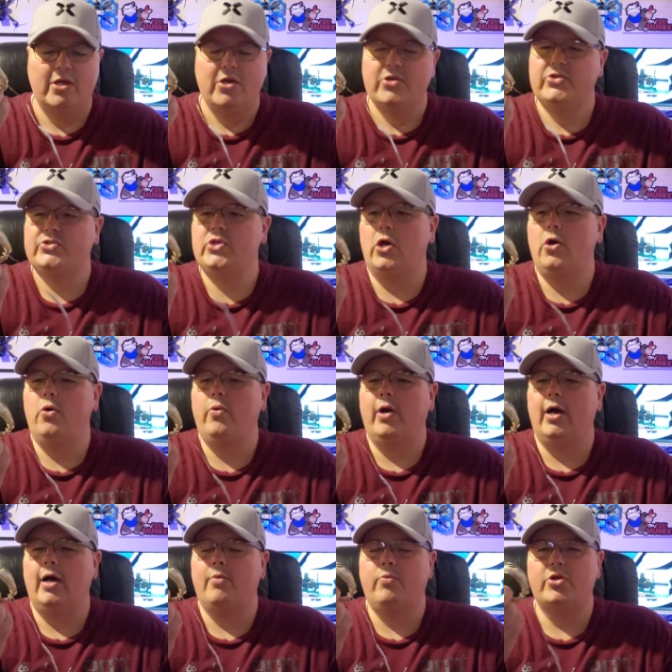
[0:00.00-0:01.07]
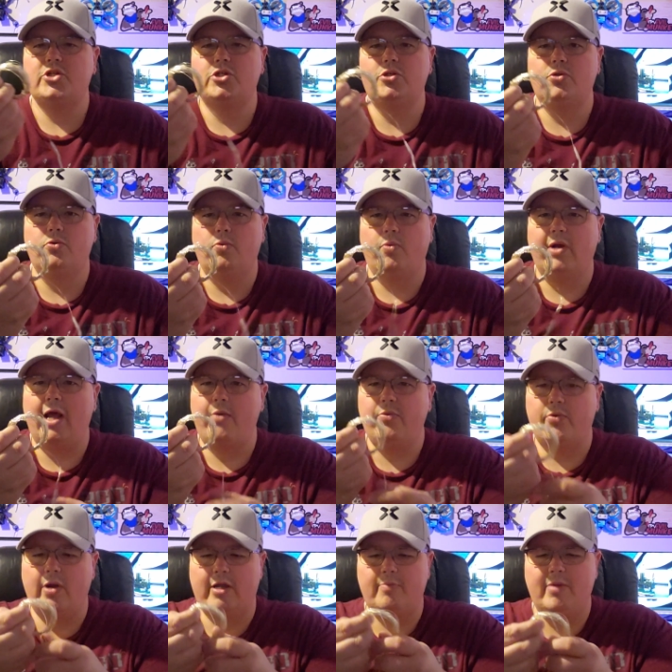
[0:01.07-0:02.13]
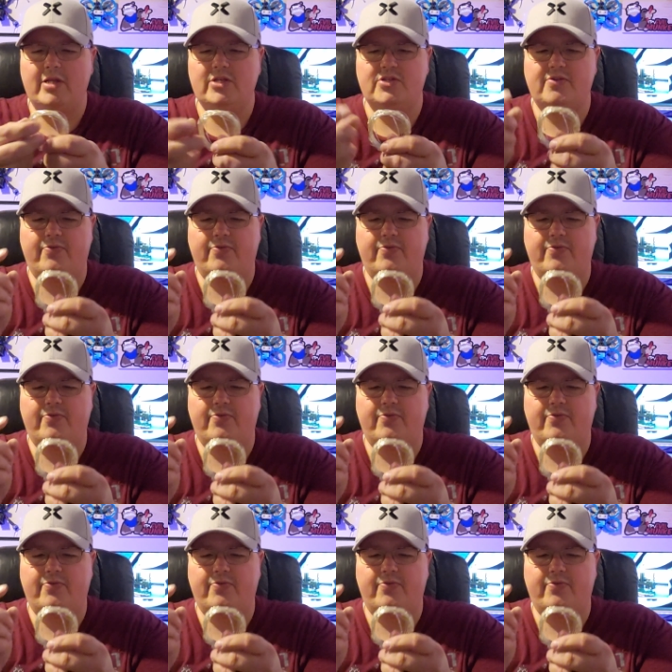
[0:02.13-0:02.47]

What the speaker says: So what I would recommend is,